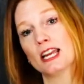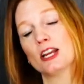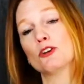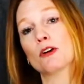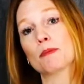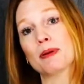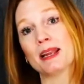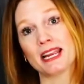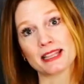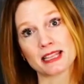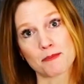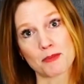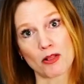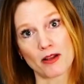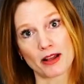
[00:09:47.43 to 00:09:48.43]
You're paying
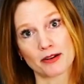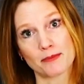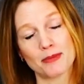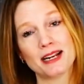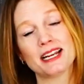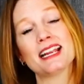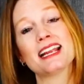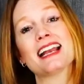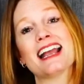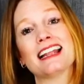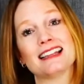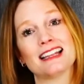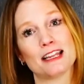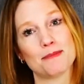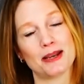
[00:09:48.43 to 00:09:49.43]
them a lot of money
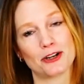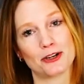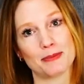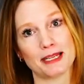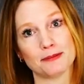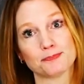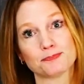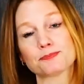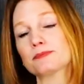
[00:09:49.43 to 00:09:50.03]
and they better be.